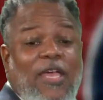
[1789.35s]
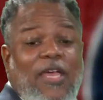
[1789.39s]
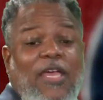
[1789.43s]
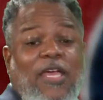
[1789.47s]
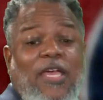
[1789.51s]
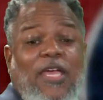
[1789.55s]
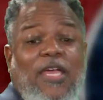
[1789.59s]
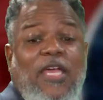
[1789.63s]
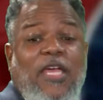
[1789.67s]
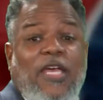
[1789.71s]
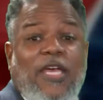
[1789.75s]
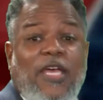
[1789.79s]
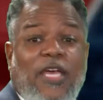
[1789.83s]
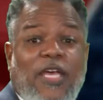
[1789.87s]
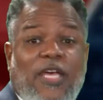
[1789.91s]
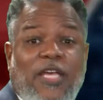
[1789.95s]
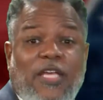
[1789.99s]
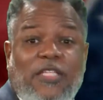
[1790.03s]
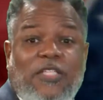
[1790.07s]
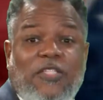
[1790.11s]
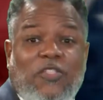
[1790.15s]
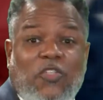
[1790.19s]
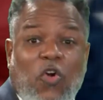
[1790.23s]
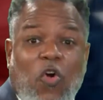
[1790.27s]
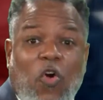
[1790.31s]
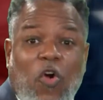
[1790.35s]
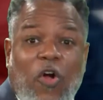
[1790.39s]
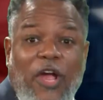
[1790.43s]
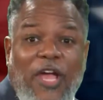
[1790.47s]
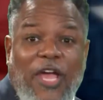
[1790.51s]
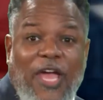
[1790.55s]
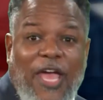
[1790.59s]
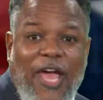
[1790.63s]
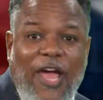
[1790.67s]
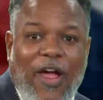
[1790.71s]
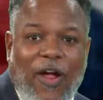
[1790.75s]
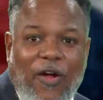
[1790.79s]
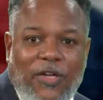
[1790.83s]
He is Torrey
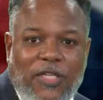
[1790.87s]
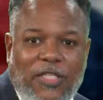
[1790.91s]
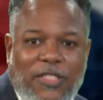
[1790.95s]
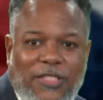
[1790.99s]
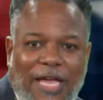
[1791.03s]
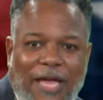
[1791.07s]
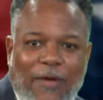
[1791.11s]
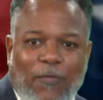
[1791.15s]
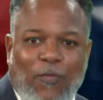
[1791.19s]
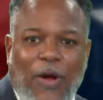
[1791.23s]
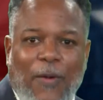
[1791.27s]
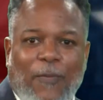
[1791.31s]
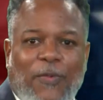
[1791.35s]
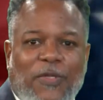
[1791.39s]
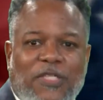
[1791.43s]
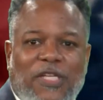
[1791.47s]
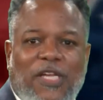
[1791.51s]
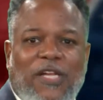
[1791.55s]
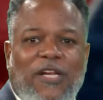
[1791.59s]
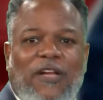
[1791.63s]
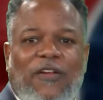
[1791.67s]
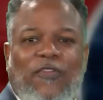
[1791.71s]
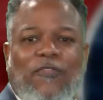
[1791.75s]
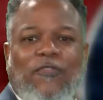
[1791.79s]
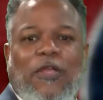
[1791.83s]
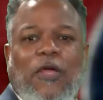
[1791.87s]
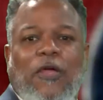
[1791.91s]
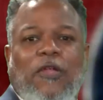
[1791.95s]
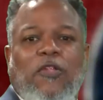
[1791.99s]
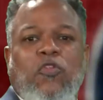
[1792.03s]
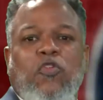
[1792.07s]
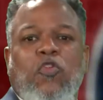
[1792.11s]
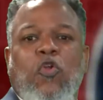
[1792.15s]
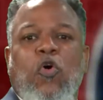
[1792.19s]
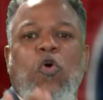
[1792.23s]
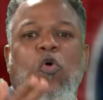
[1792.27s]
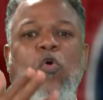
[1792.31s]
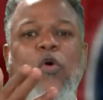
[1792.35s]
Harris, state representative, the
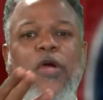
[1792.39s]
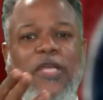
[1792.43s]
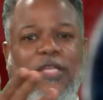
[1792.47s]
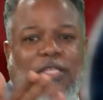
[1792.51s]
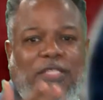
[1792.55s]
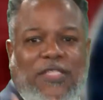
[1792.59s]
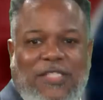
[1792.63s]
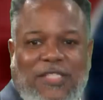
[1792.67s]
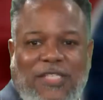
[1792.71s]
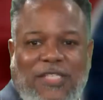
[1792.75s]
newest,